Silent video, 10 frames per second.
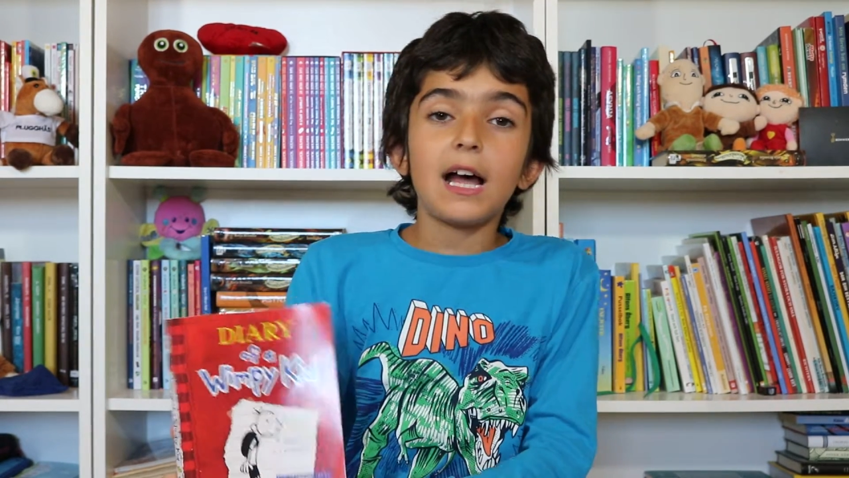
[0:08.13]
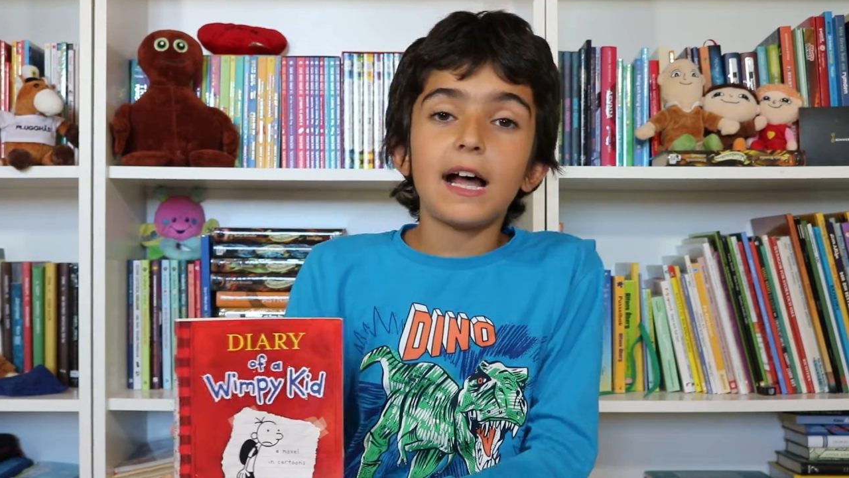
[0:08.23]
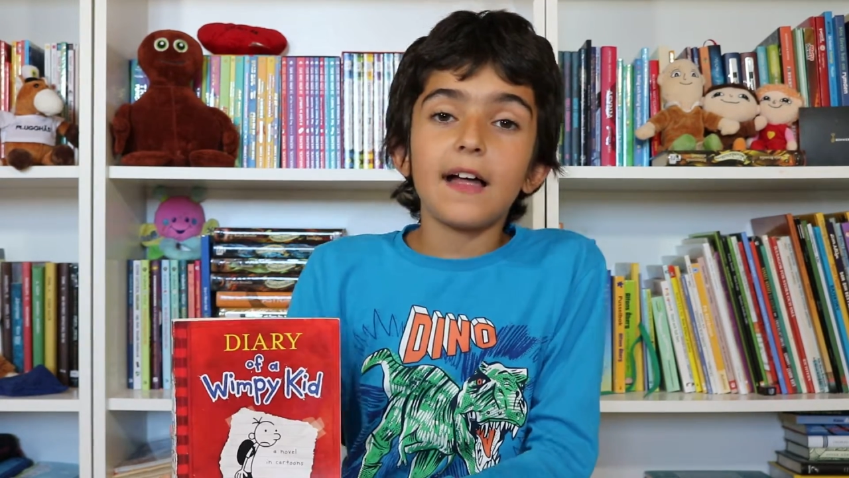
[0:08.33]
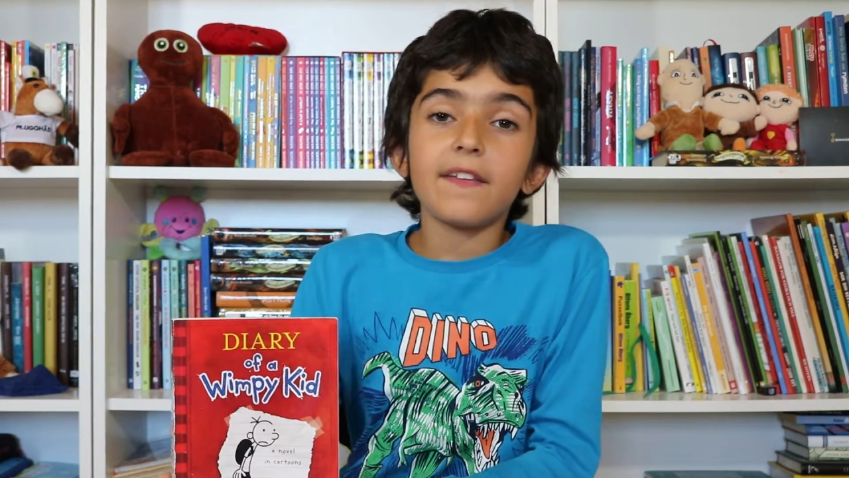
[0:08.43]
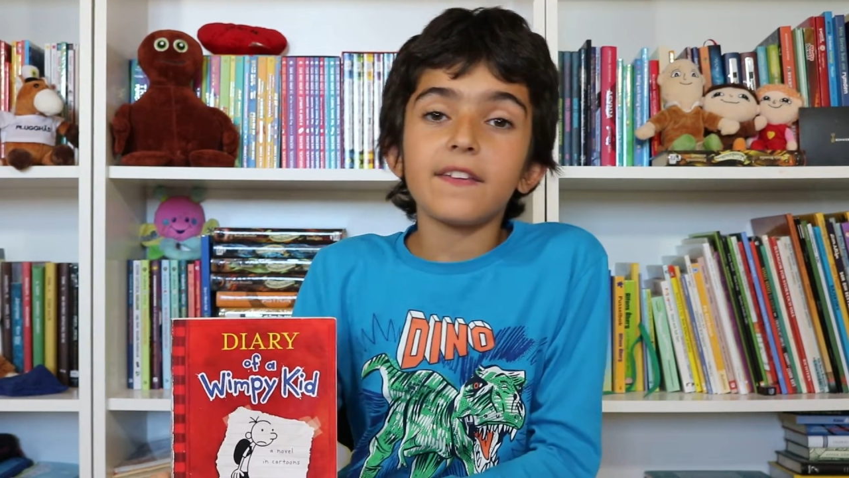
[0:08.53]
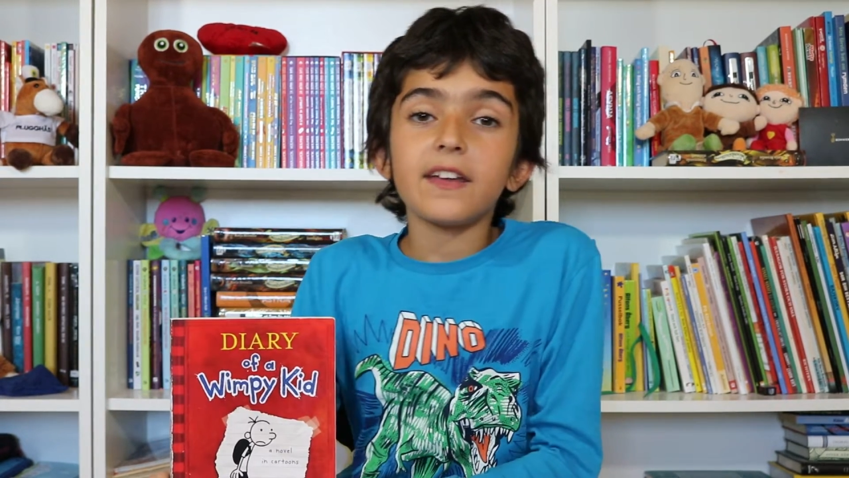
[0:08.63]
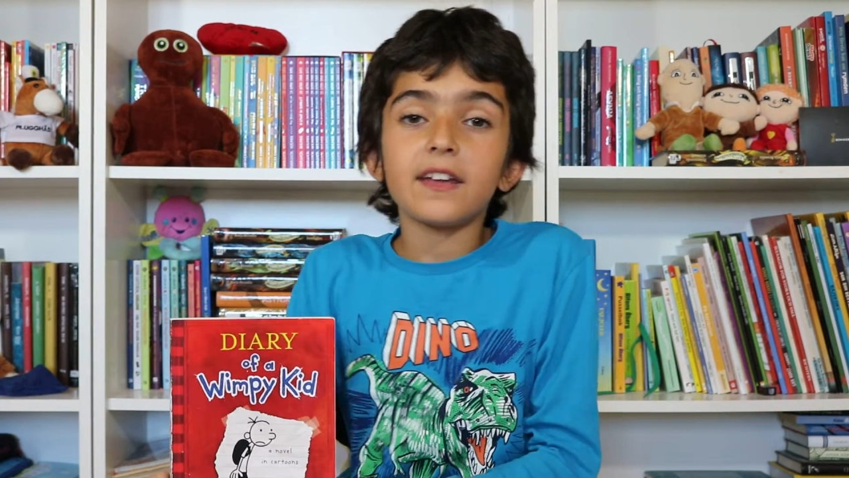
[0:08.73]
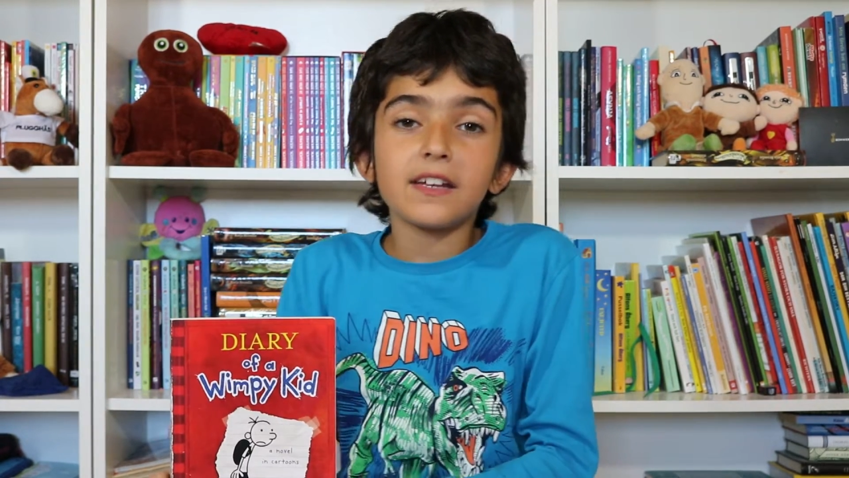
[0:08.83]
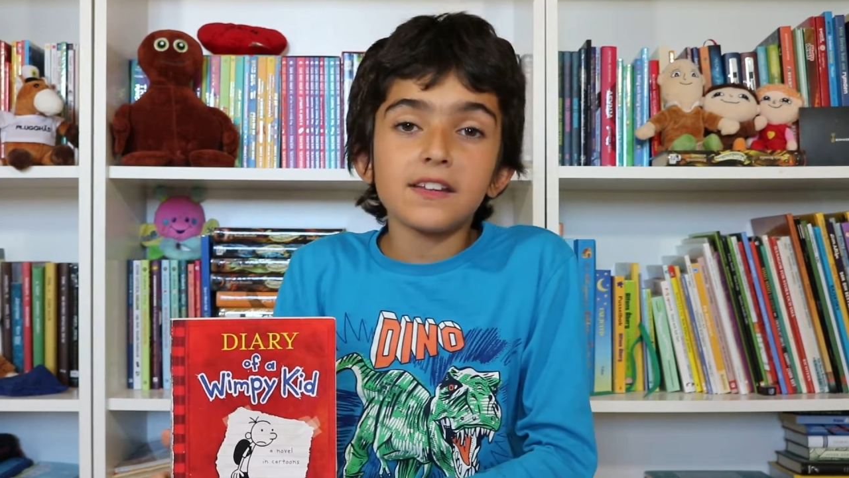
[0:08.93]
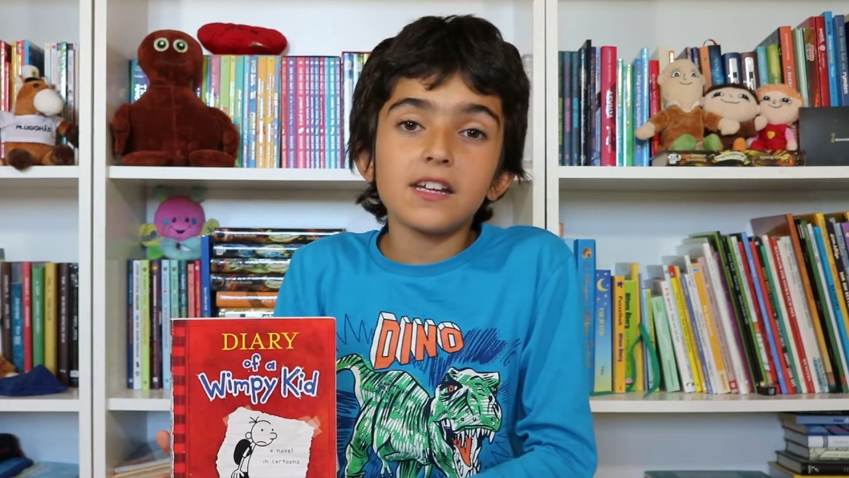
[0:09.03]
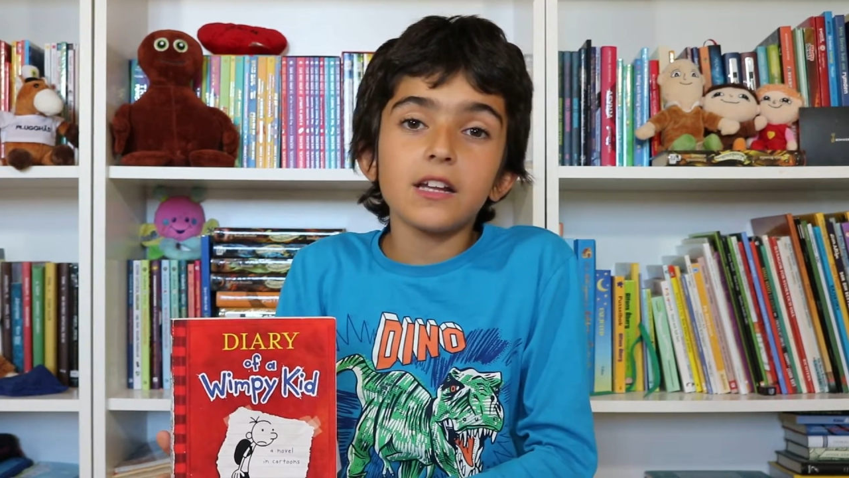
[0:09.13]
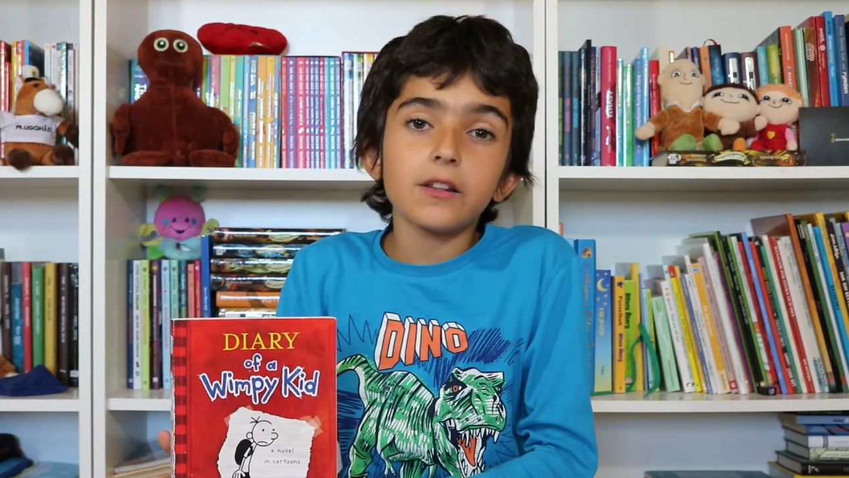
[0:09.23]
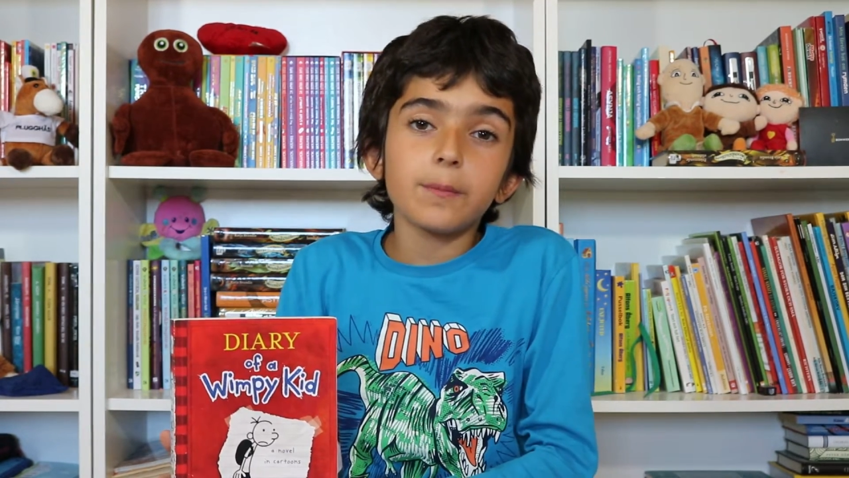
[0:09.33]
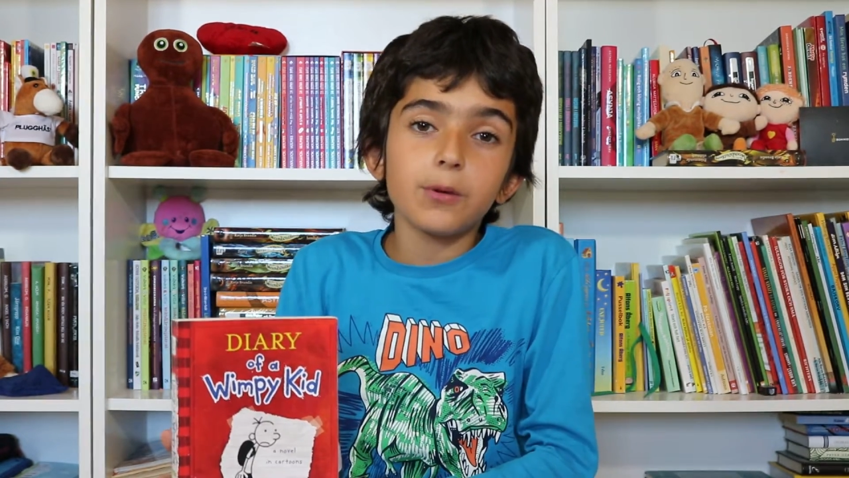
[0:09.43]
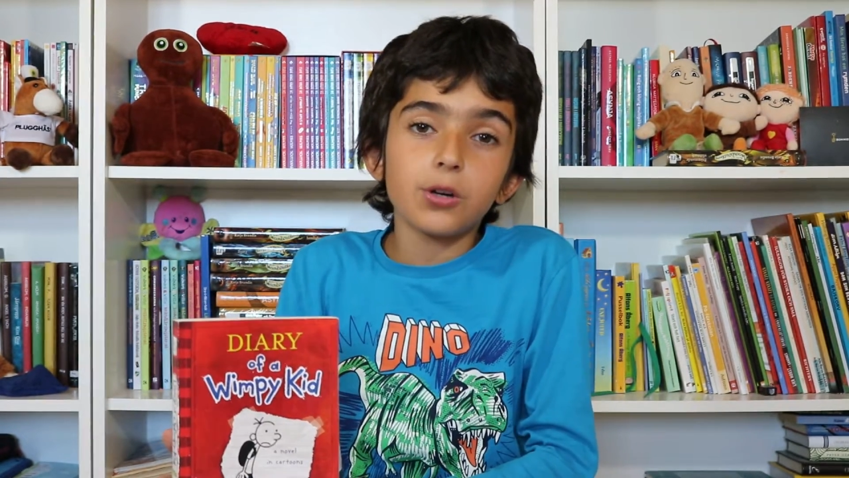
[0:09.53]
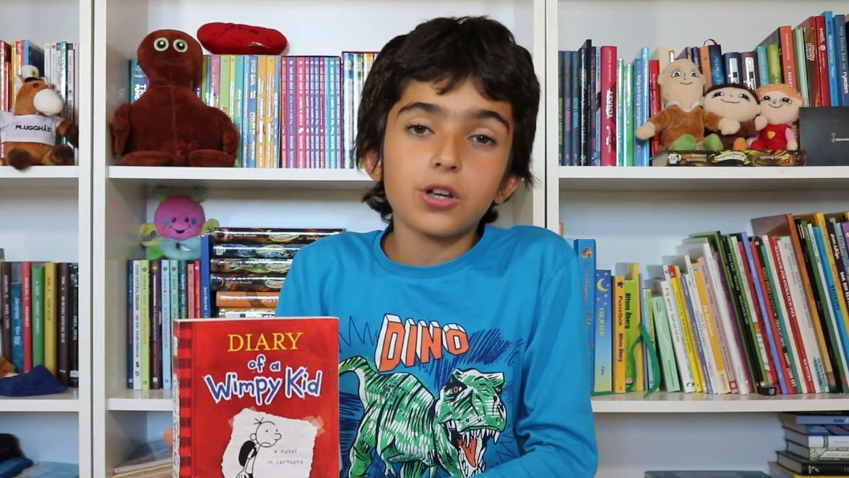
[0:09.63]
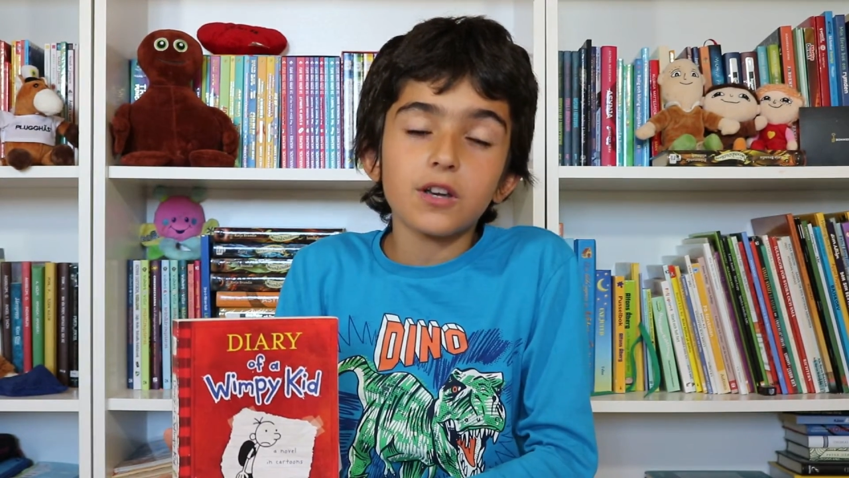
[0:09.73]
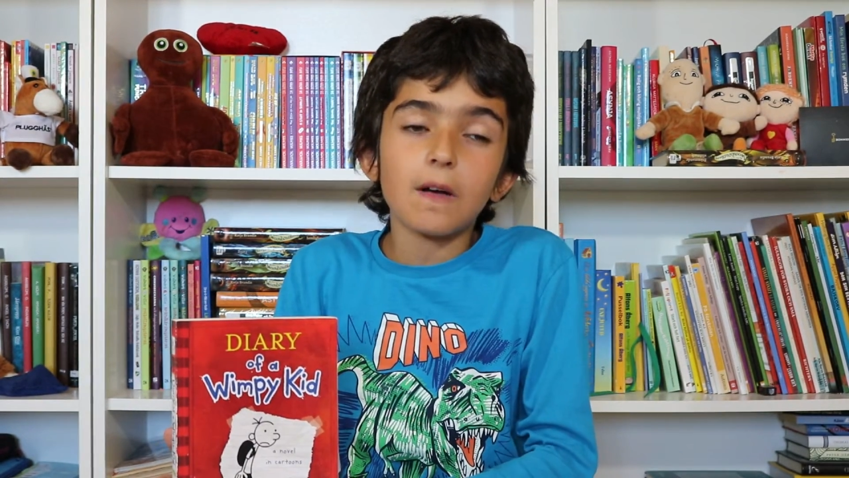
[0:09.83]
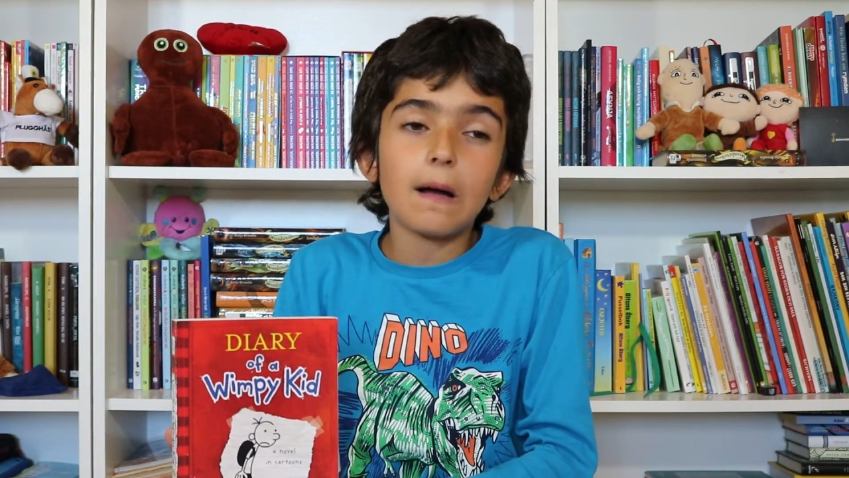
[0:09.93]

And this book,